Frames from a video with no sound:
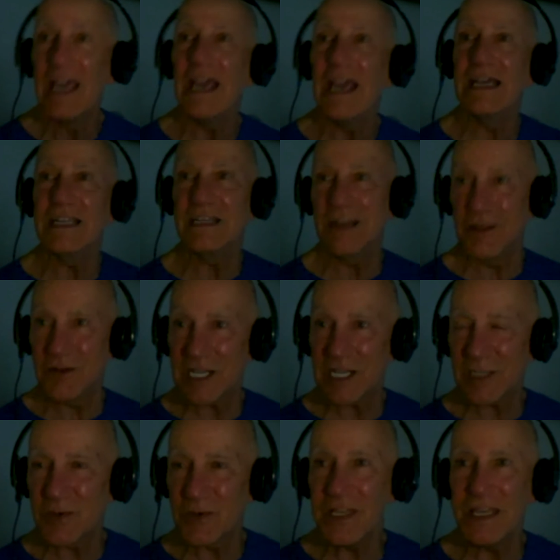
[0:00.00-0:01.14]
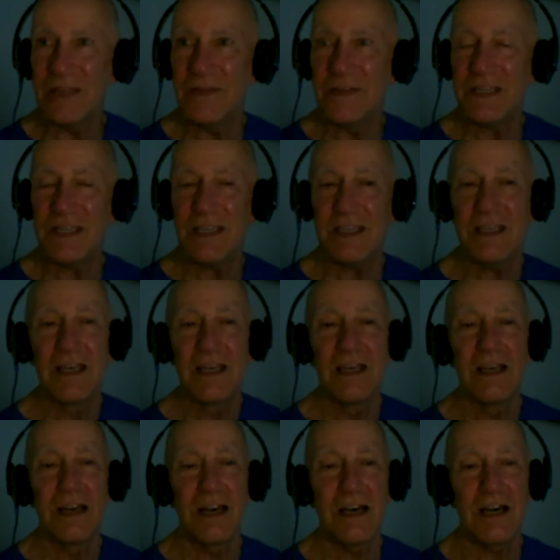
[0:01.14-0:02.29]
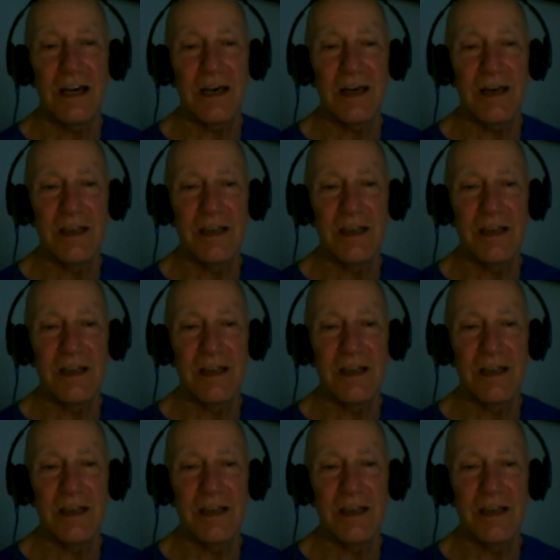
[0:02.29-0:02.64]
and another expert in the uh,